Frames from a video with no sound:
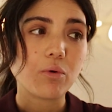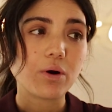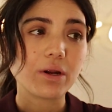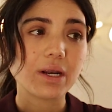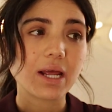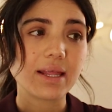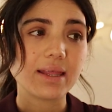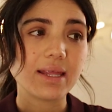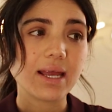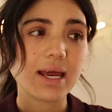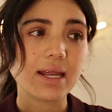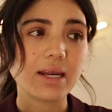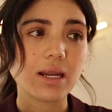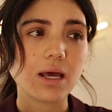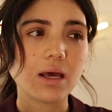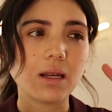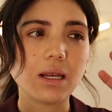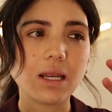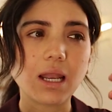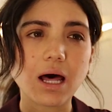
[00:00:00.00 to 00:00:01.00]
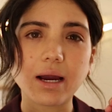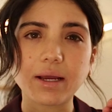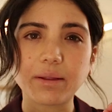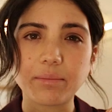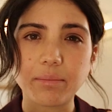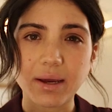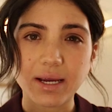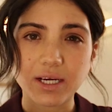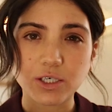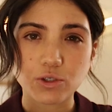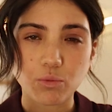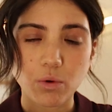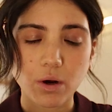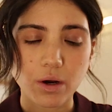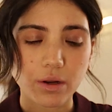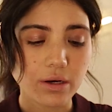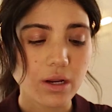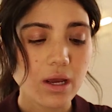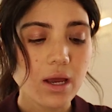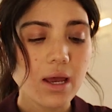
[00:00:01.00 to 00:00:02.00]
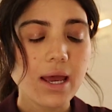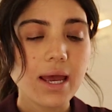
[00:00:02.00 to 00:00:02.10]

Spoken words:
one and then a light beige one.